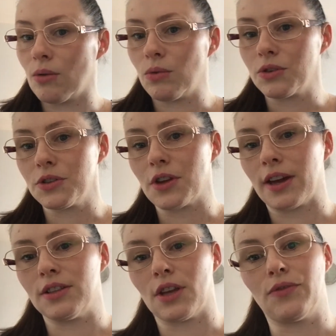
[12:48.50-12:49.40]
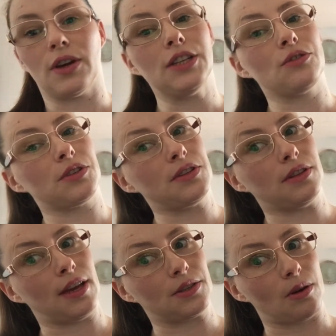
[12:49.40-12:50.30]
Waterstones. If you're interested
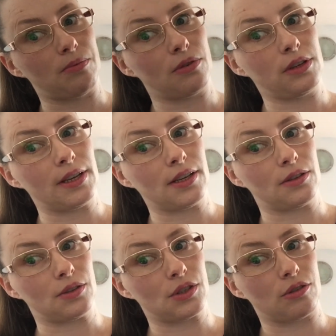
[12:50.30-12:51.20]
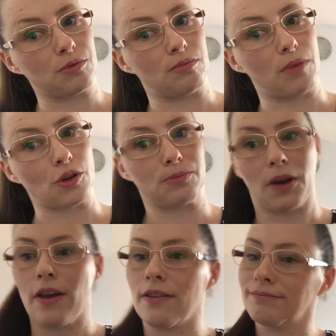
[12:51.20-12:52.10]
in these, I'll put a link in the description box
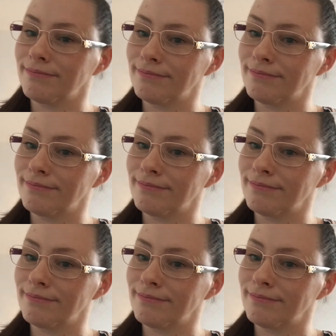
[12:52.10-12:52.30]
below.